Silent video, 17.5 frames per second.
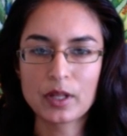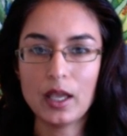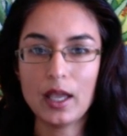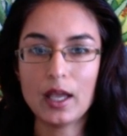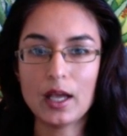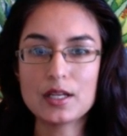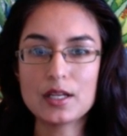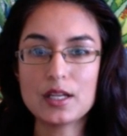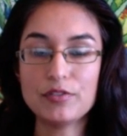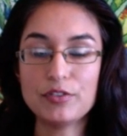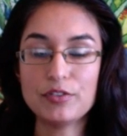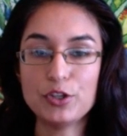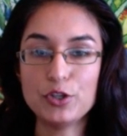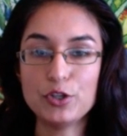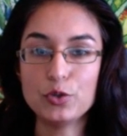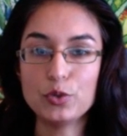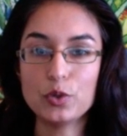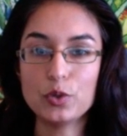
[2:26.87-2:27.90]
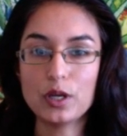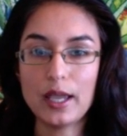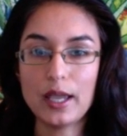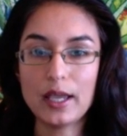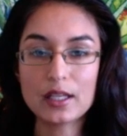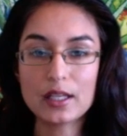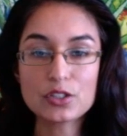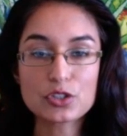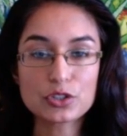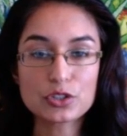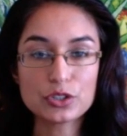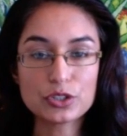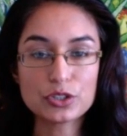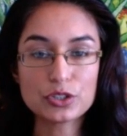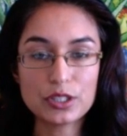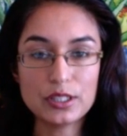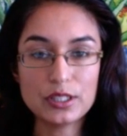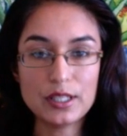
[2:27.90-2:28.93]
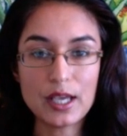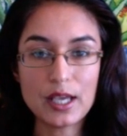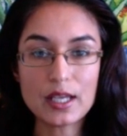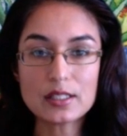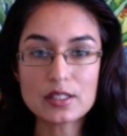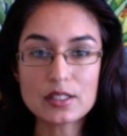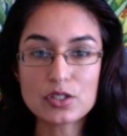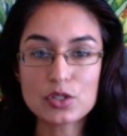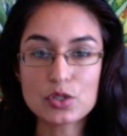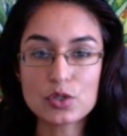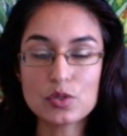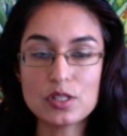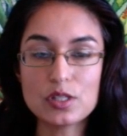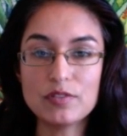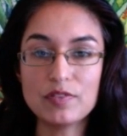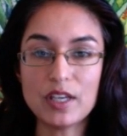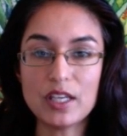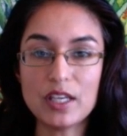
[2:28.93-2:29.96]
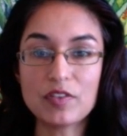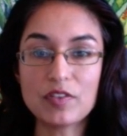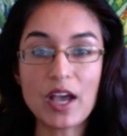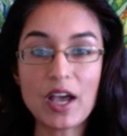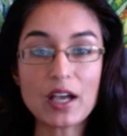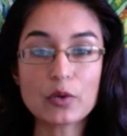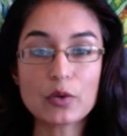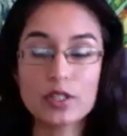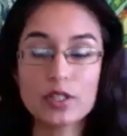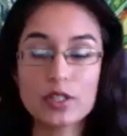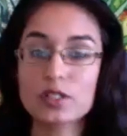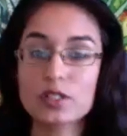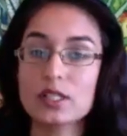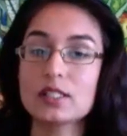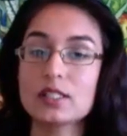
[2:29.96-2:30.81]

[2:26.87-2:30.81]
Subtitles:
And if you answered yes to the fake fat questions,